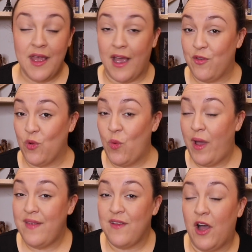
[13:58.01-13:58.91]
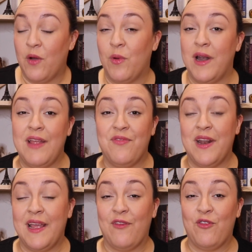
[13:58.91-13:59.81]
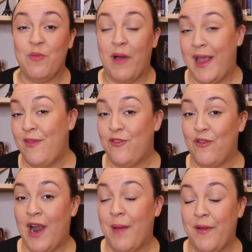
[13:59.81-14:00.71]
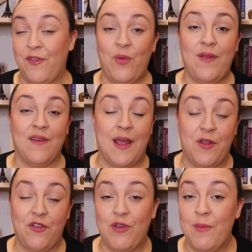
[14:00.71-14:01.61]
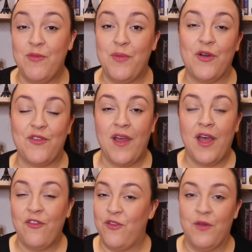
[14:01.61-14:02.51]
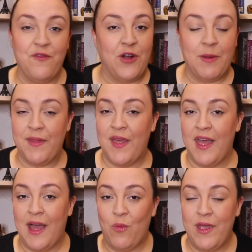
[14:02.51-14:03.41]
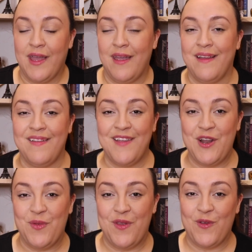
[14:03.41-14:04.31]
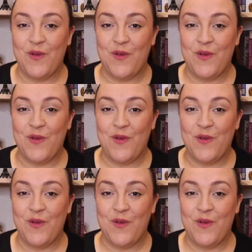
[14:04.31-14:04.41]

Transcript: As always, I will leave the links to my Instagram and Twitter in the description box, so you can follow me there and we can continue this